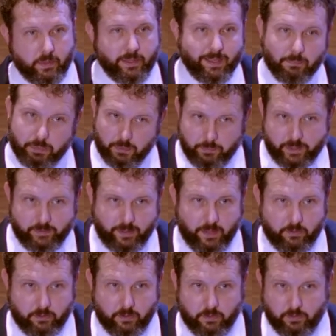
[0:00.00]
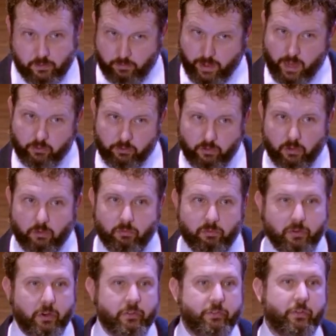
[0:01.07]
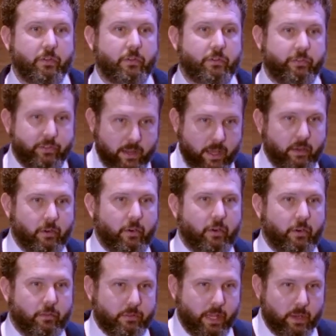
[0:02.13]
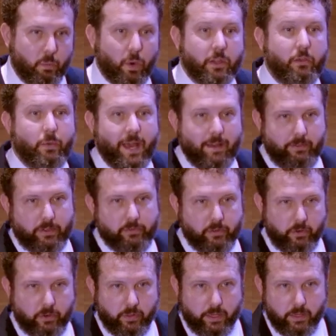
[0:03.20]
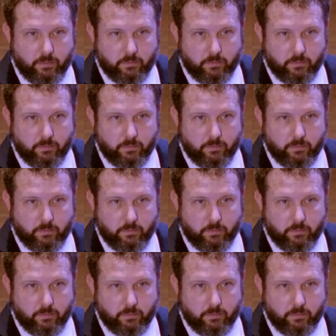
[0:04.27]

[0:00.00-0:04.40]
implementation direction versus standard of what you have externally.